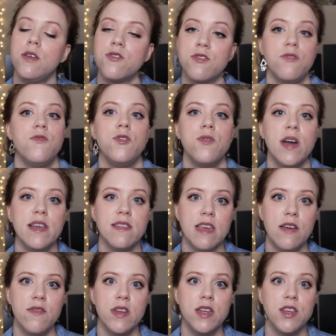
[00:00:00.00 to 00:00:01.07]
So if you guys
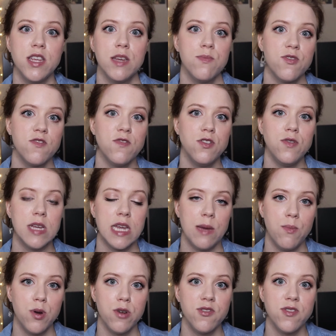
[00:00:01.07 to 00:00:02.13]
have any tips for doing
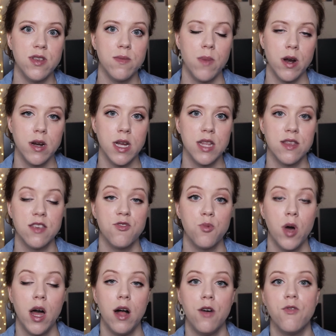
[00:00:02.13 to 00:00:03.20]
in-person markets as
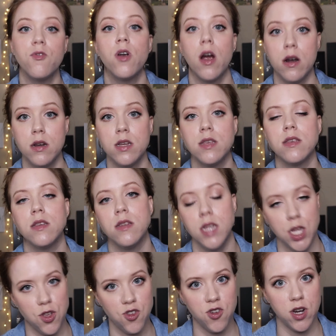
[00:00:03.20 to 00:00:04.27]
well for artists and
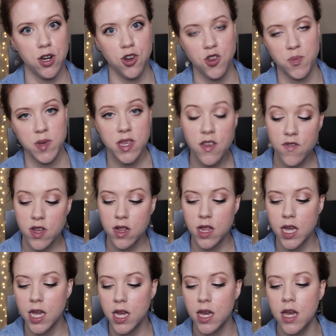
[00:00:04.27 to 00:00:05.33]
illustrators
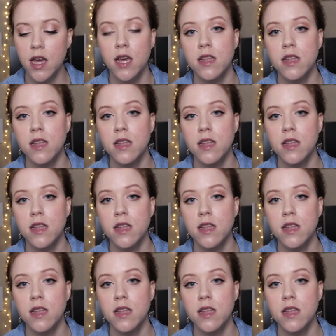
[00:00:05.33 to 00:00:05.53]
specifically,